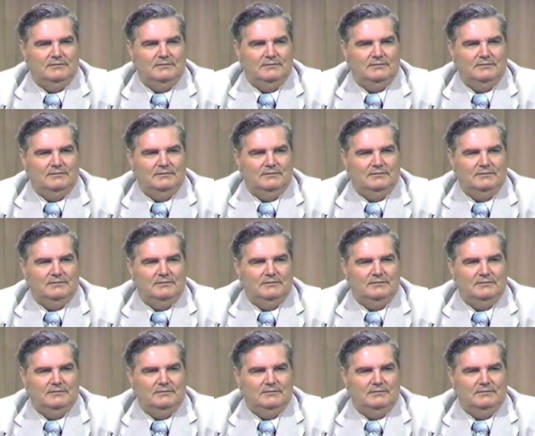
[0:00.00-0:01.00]

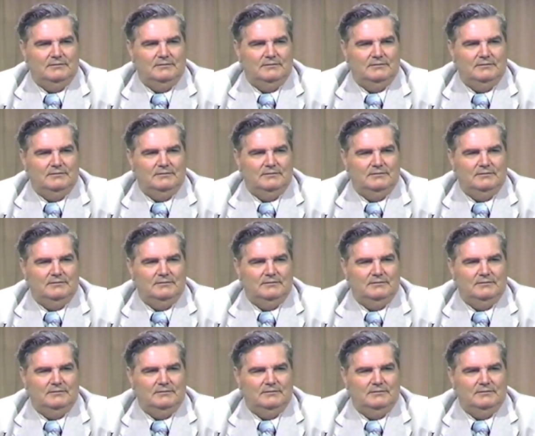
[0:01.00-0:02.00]

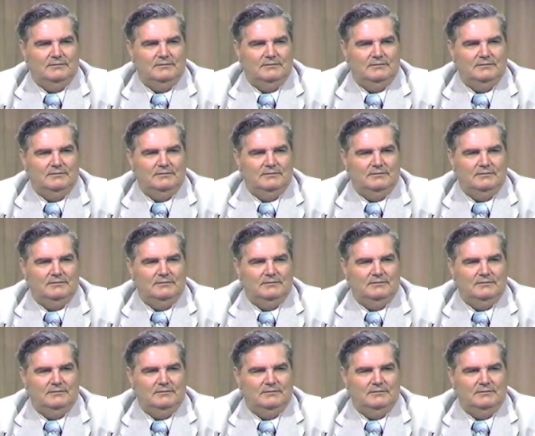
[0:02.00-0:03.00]

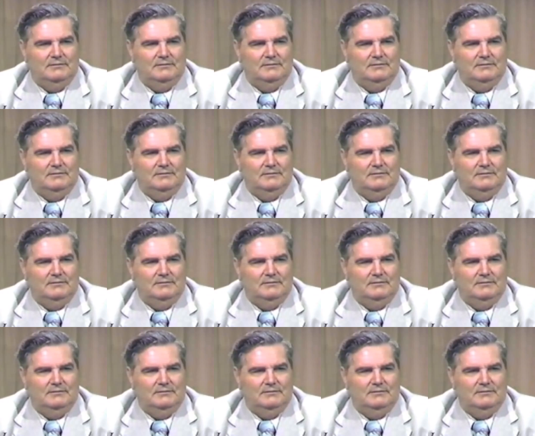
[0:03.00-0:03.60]
[no speech]